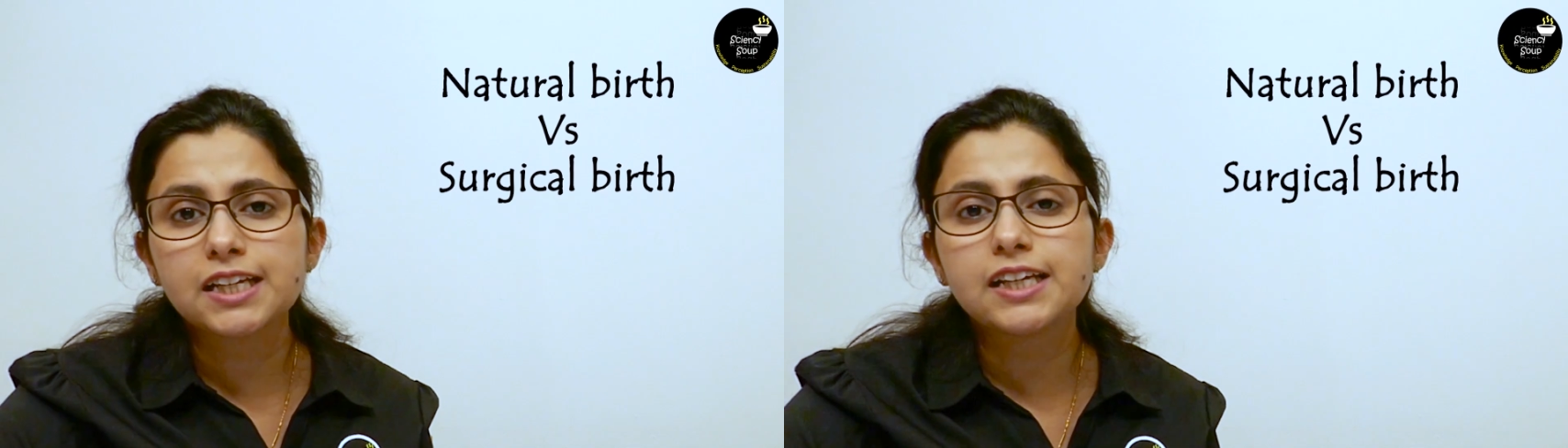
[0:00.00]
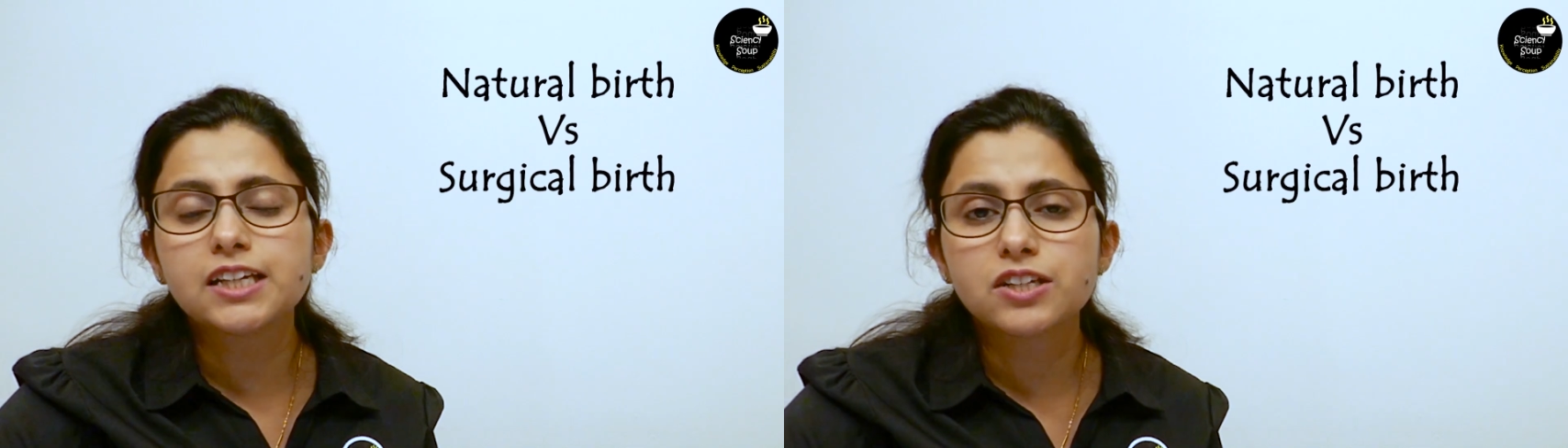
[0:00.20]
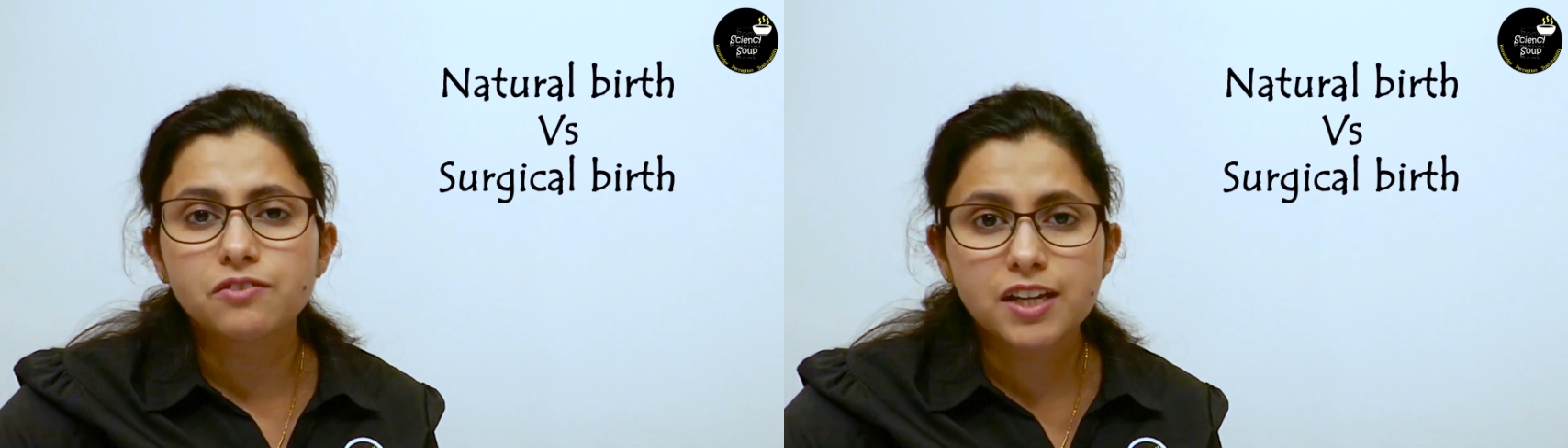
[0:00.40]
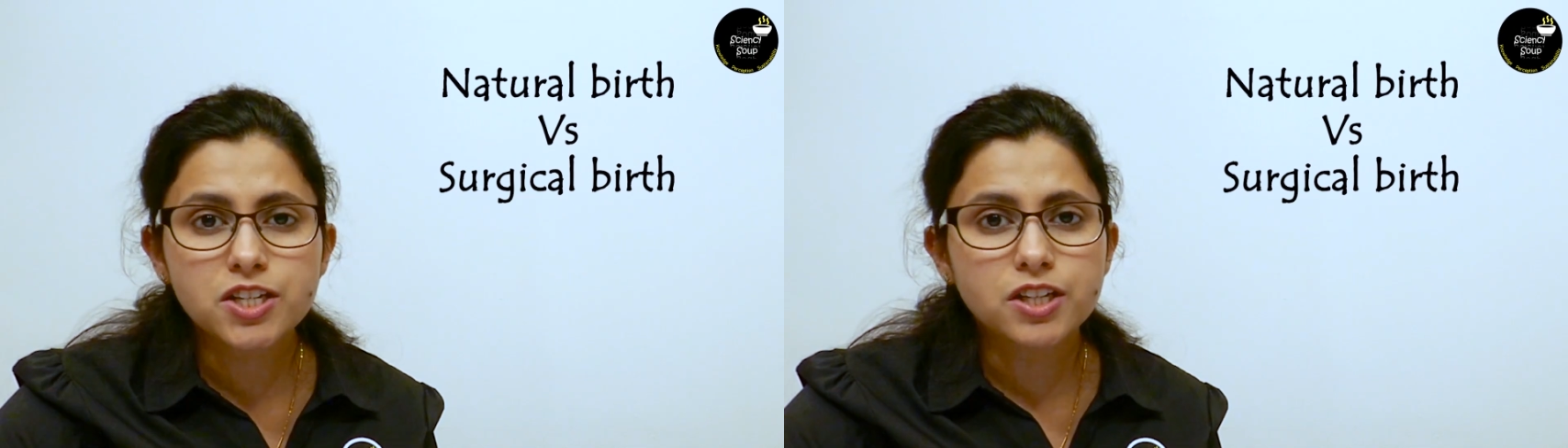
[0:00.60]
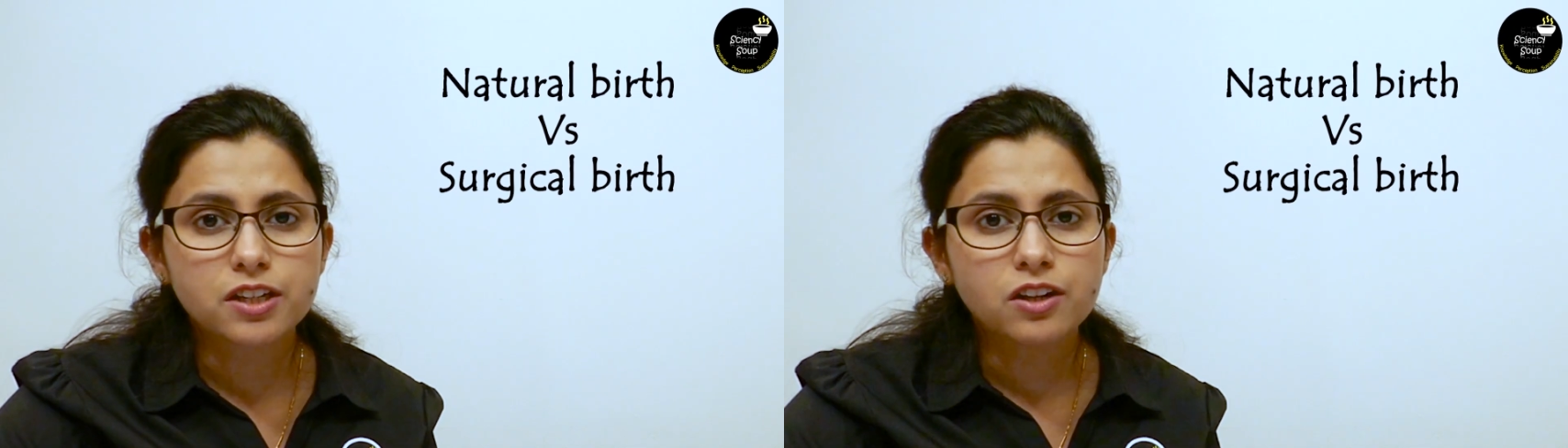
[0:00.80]

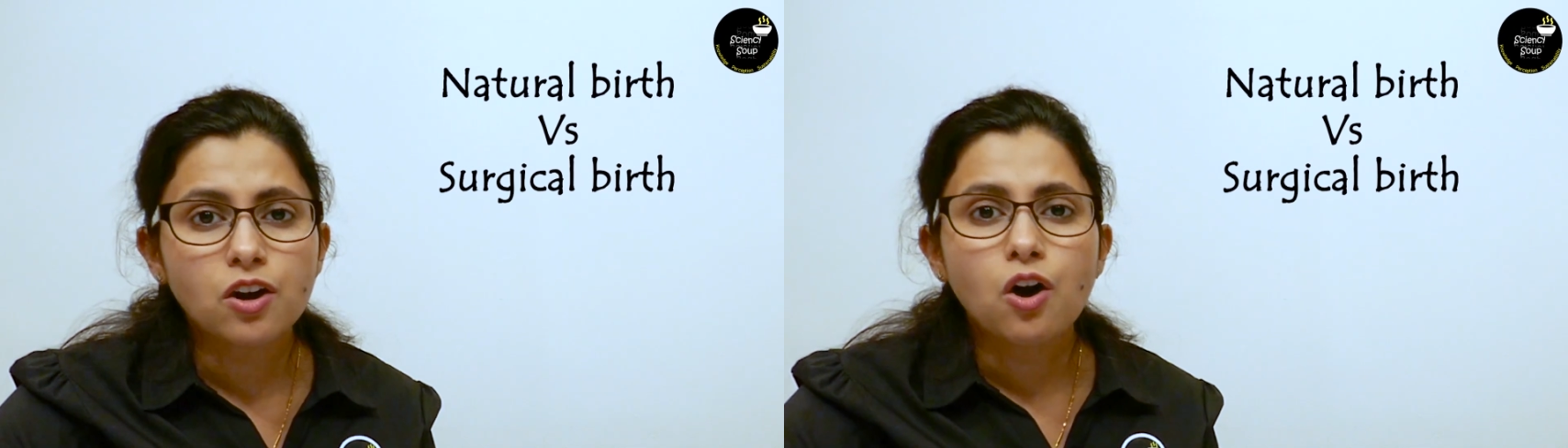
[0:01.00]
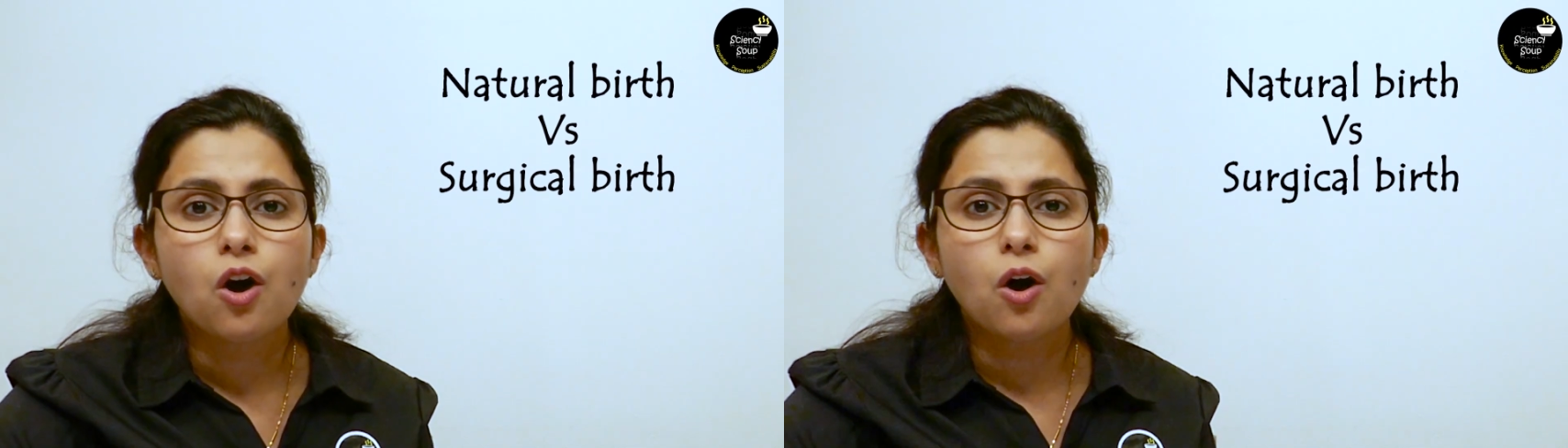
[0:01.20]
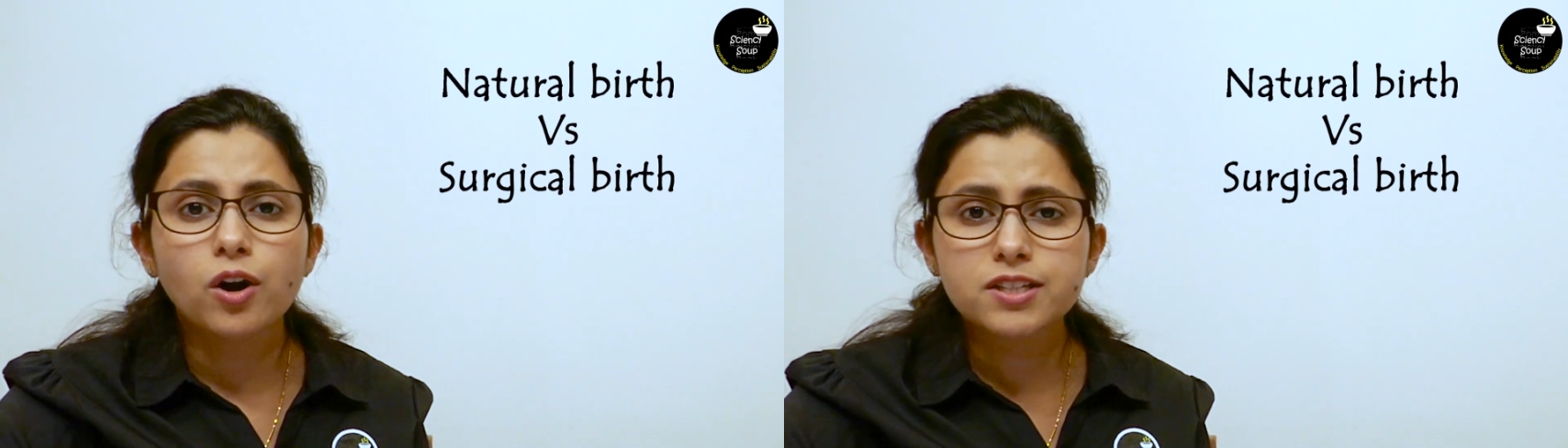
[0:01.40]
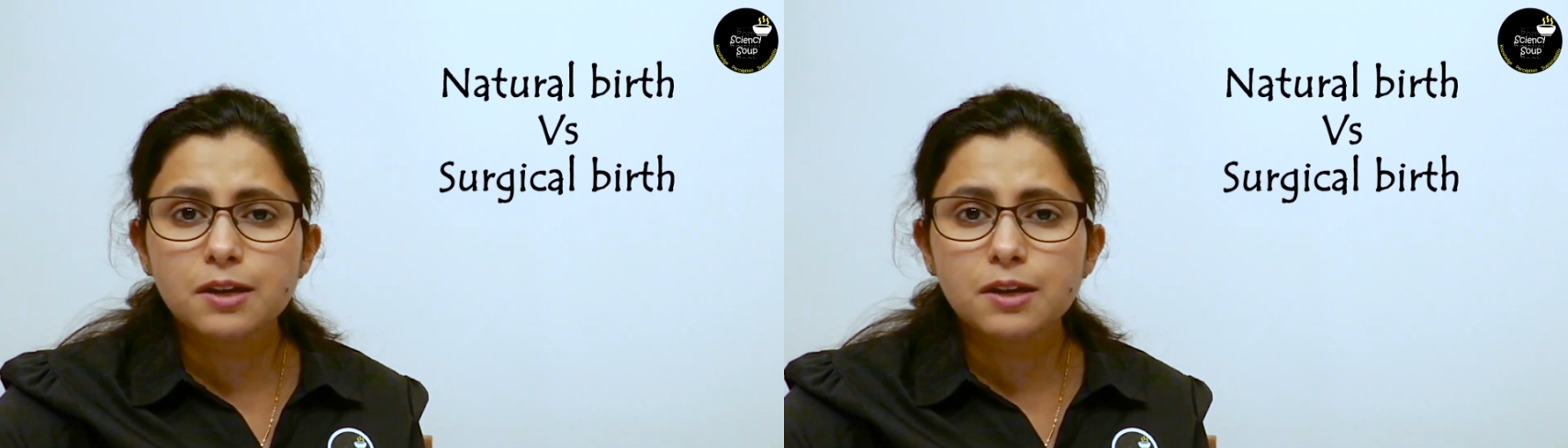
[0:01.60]
intervention or